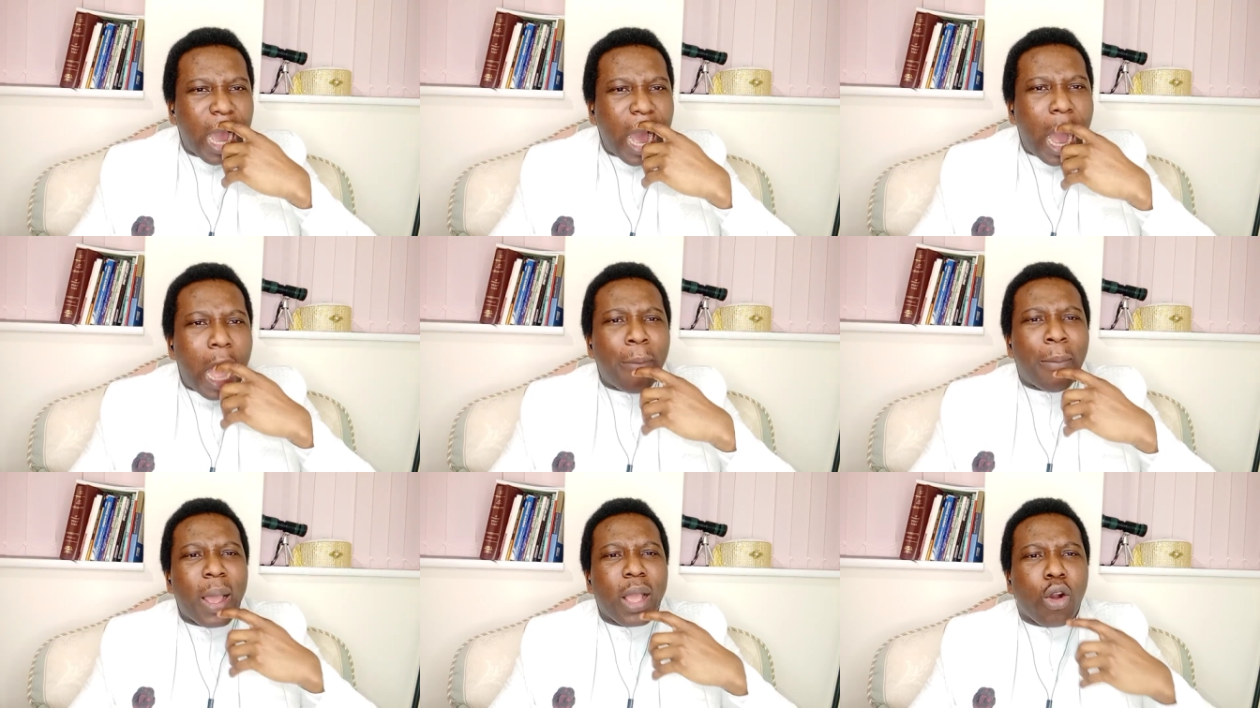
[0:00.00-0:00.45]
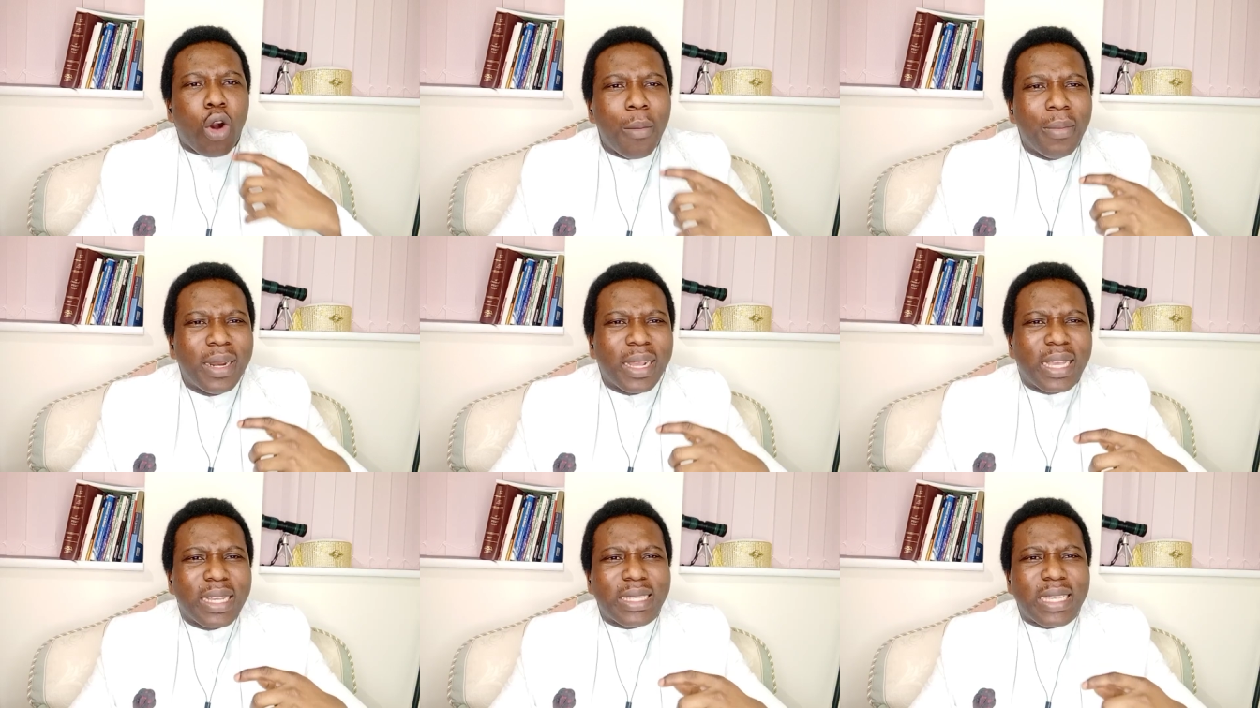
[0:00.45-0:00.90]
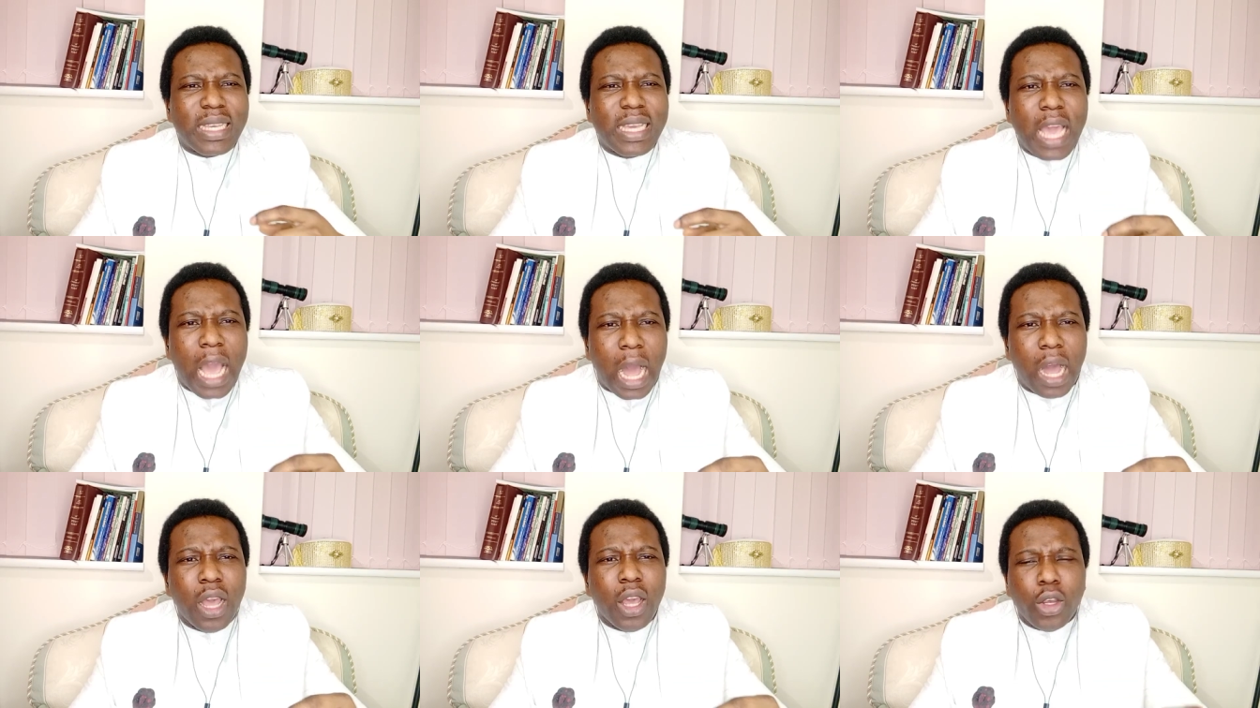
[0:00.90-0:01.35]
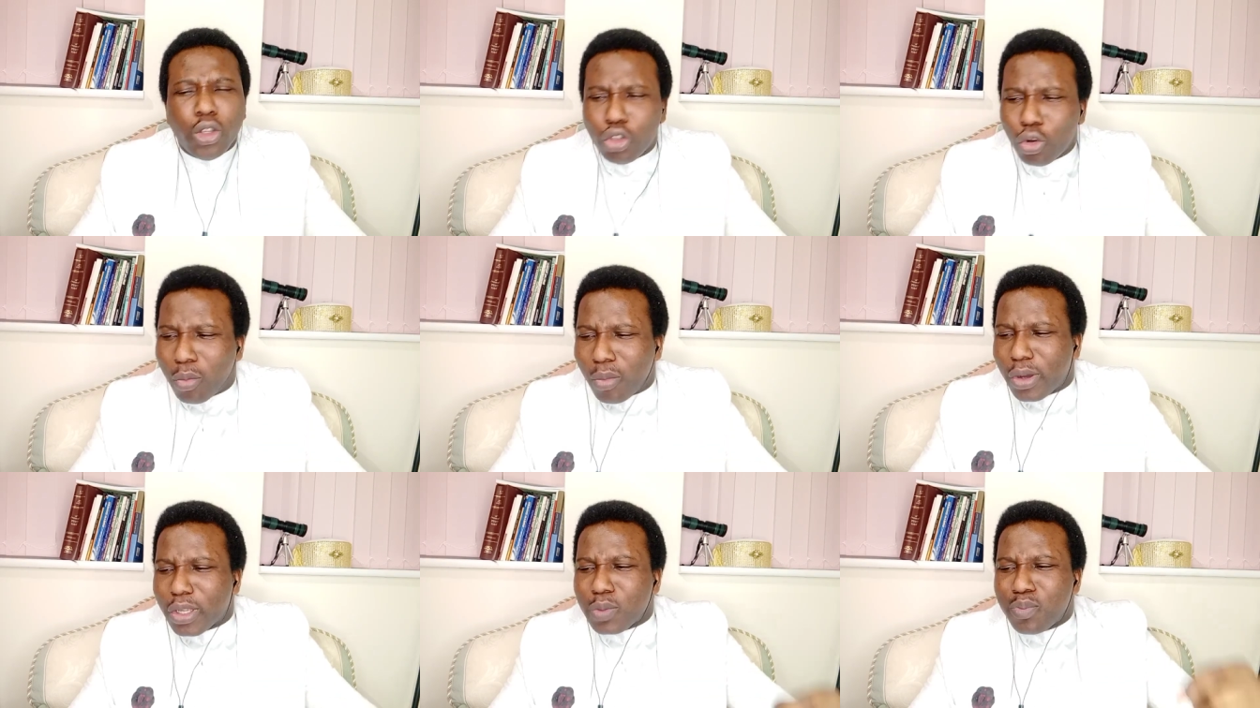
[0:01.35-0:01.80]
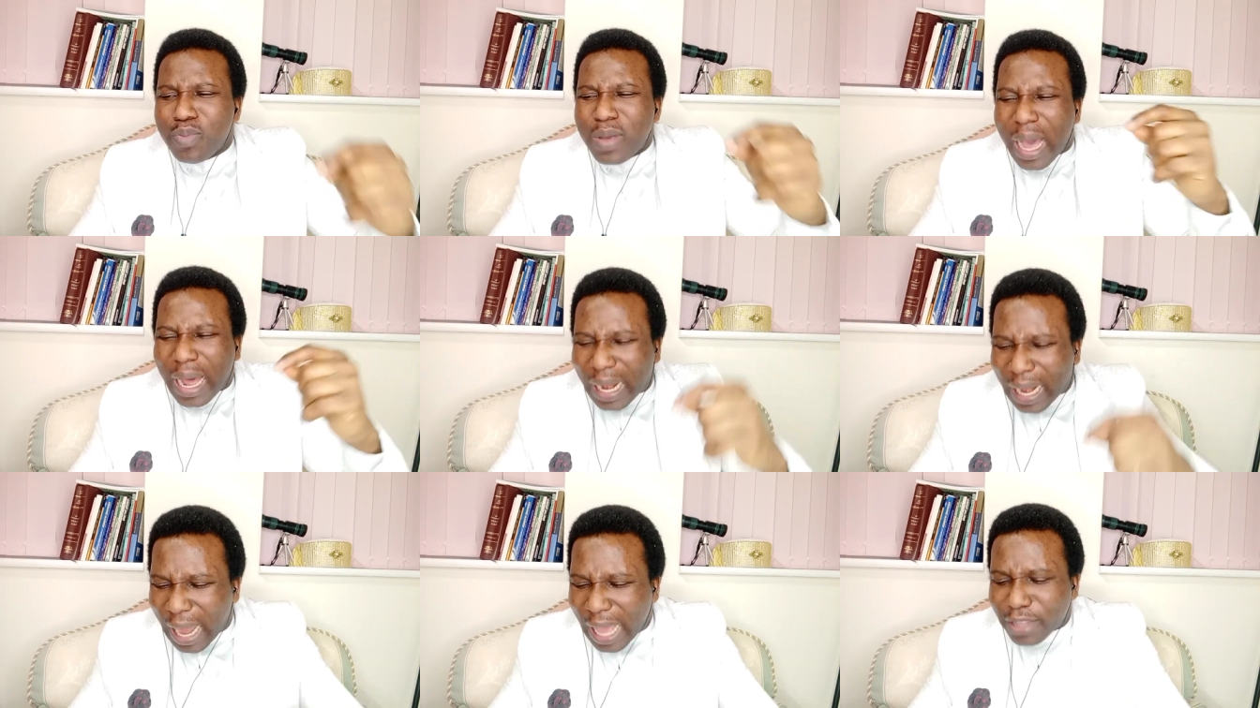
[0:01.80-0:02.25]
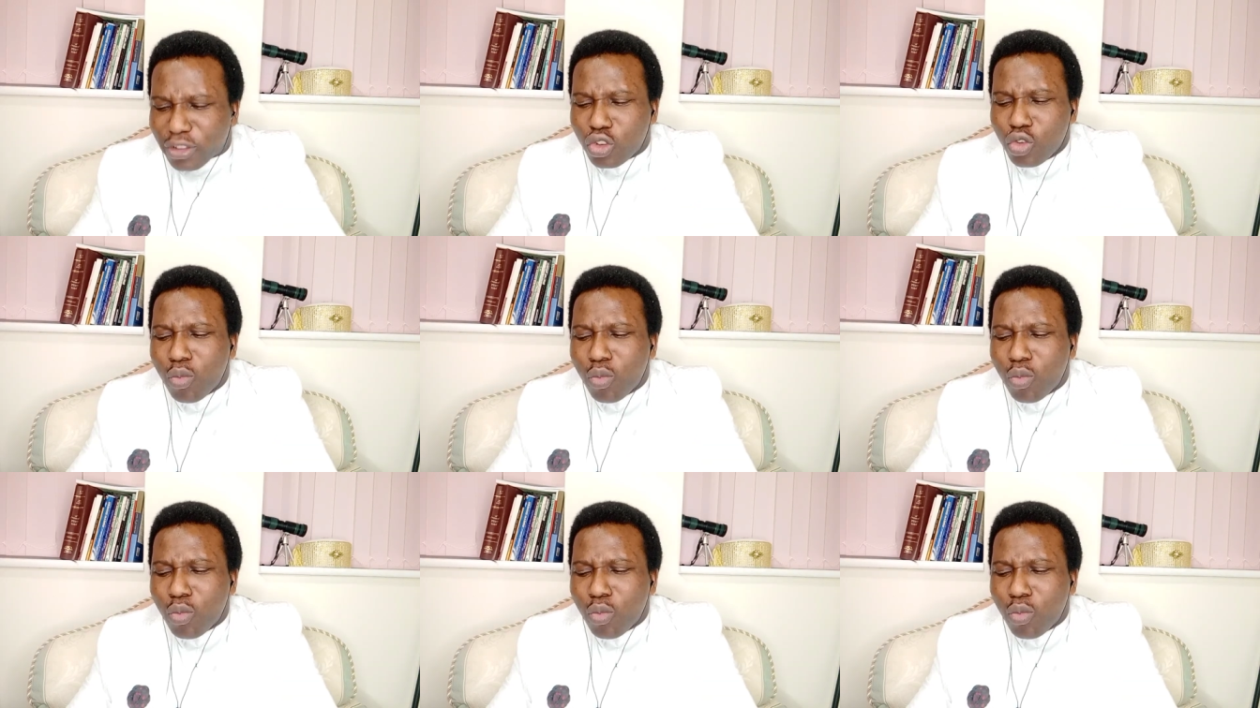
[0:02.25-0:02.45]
Am I communicating here? You must be alert.